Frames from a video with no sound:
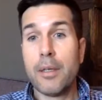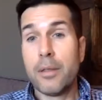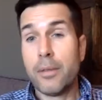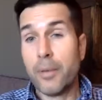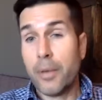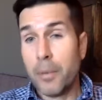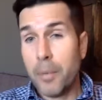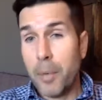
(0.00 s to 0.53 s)

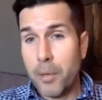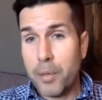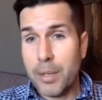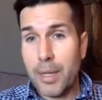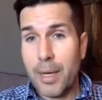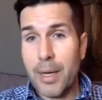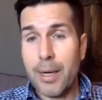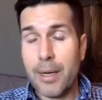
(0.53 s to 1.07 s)
doing a
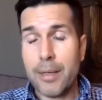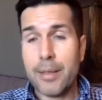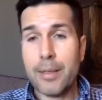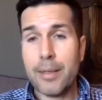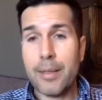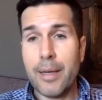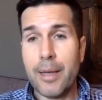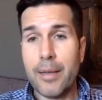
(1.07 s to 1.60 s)
postdoc,
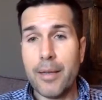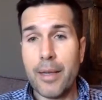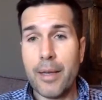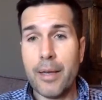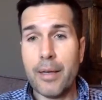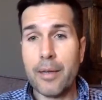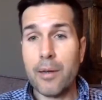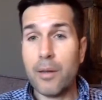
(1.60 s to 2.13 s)
and
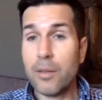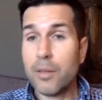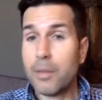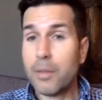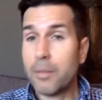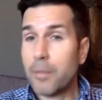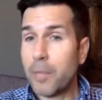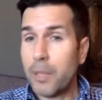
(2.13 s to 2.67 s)
then
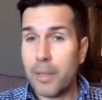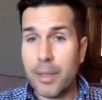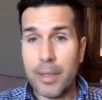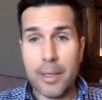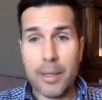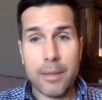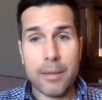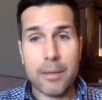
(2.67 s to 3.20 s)

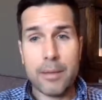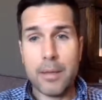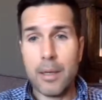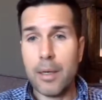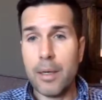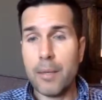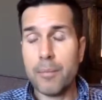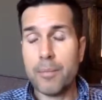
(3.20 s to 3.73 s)
ultimately
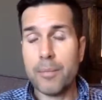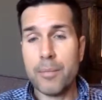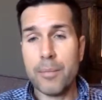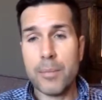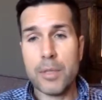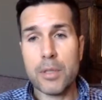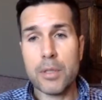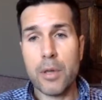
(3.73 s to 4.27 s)

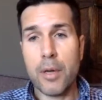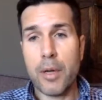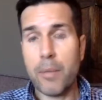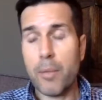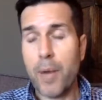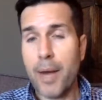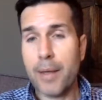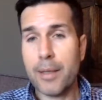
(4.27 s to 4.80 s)
starting a
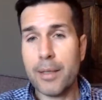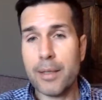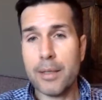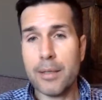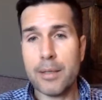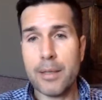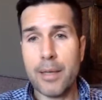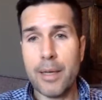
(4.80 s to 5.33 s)

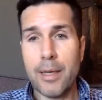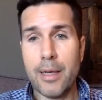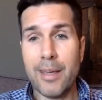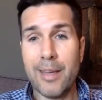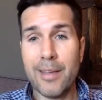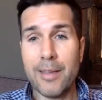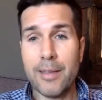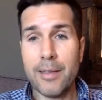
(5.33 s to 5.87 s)
practice
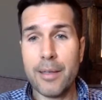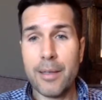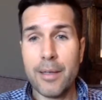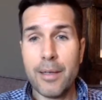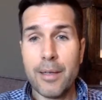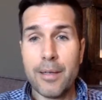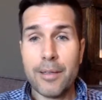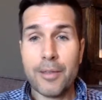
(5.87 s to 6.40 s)
and
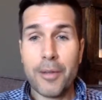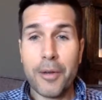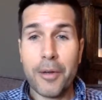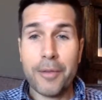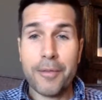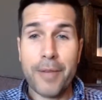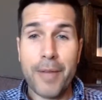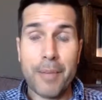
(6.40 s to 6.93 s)
starting a
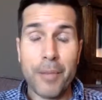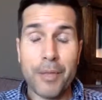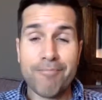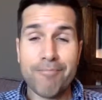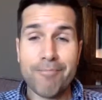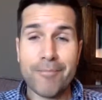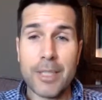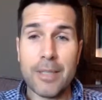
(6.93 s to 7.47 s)
family.
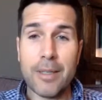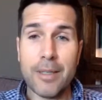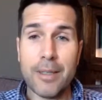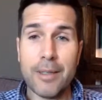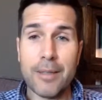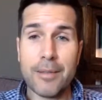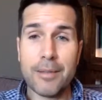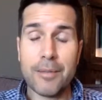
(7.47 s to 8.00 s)

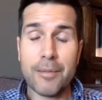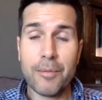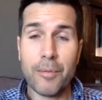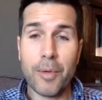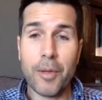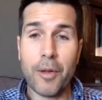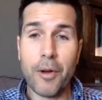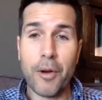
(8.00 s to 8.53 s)

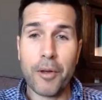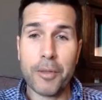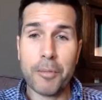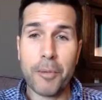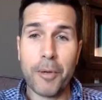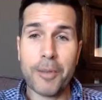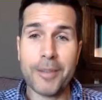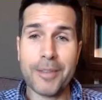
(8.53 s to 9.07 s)
One of the hardest
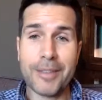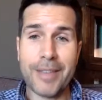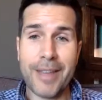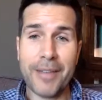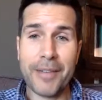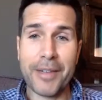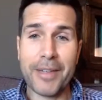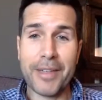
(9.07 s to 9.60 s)
parts is
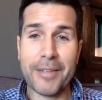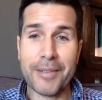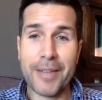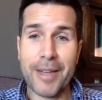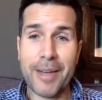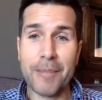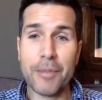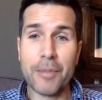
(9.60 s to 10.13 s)
having enough
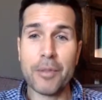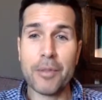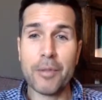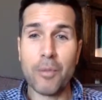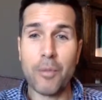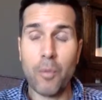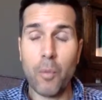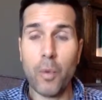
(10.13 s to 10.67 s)
time
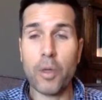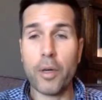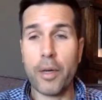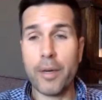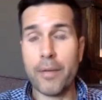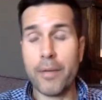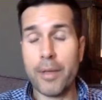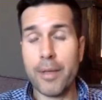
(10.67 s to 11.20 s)
to work
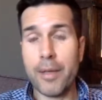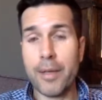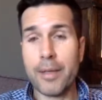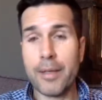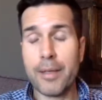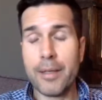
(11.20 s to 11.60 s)
on everything.